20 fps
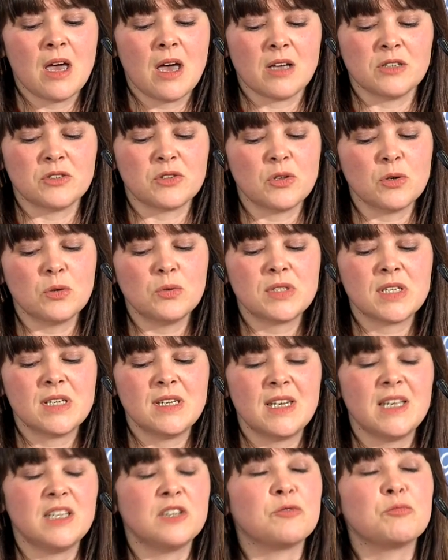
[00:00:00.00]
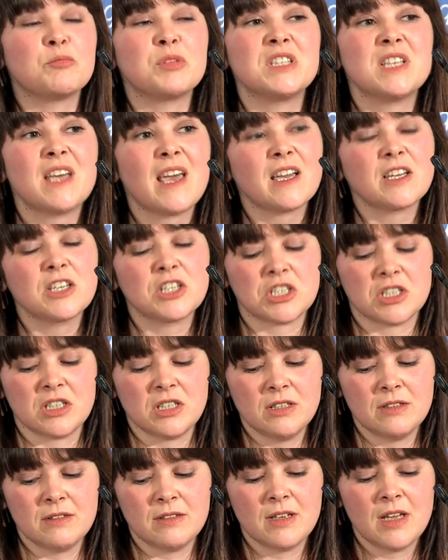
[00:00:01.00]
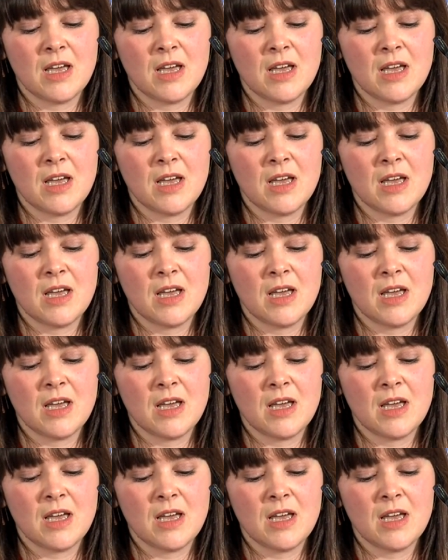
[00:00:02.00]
as those in need of protection